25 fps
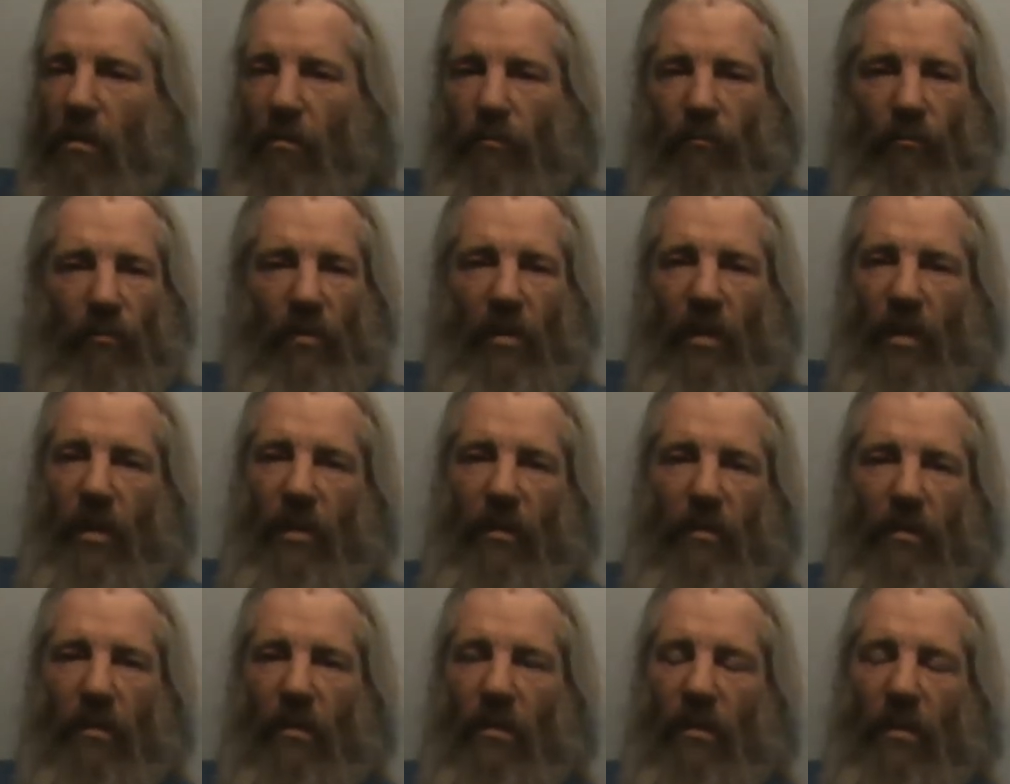
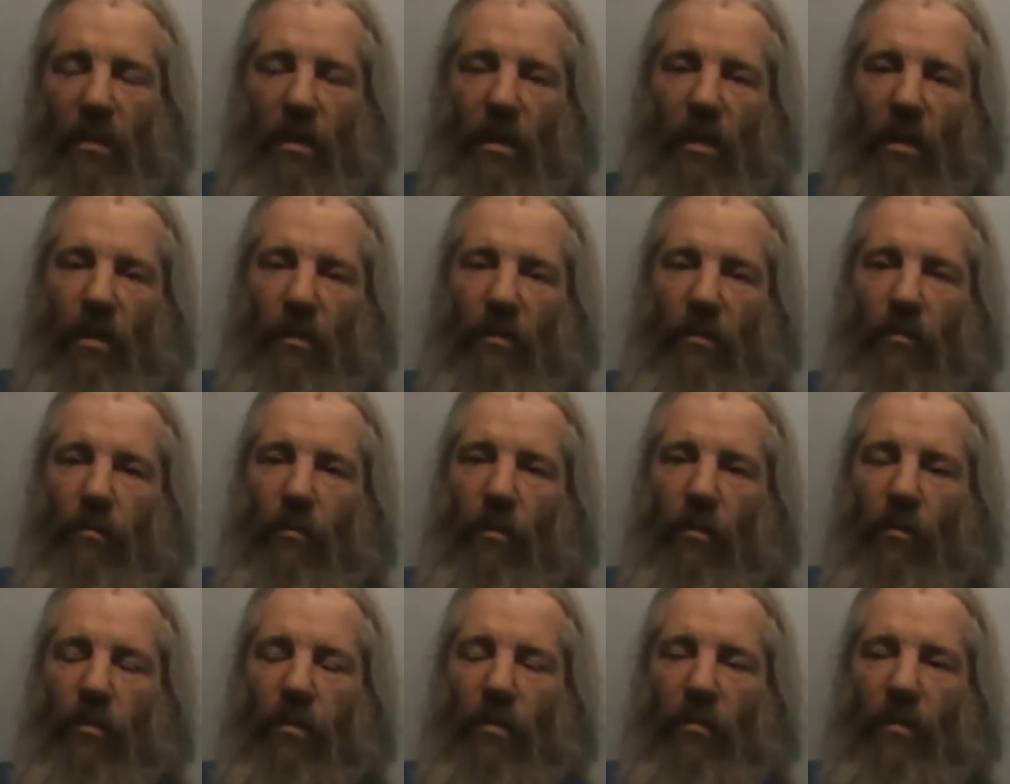Brilliant, you know, the
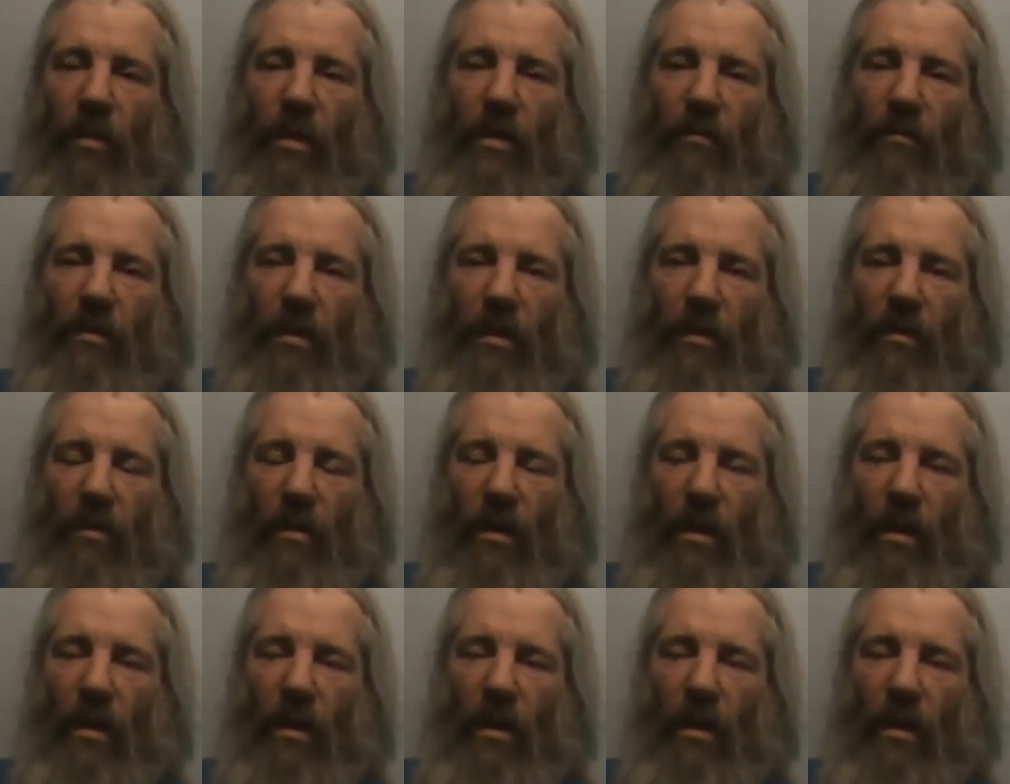more the merrier.